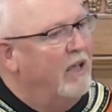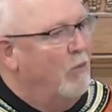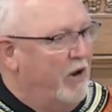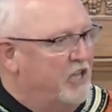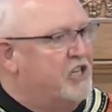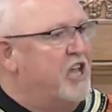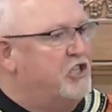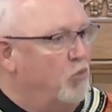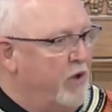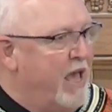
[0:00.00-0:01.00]
what
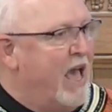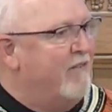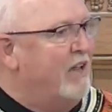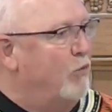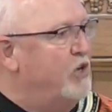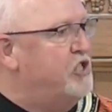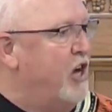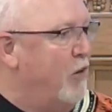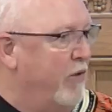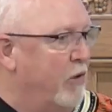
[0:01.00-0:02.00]
education we have, and we
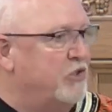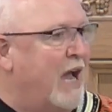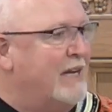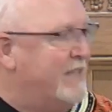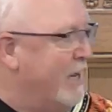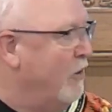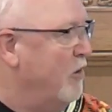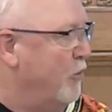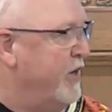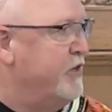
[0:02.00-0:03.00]
share it with those
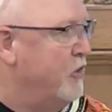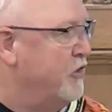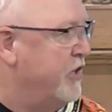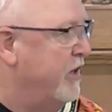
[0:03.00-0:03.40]
itinerant preachers.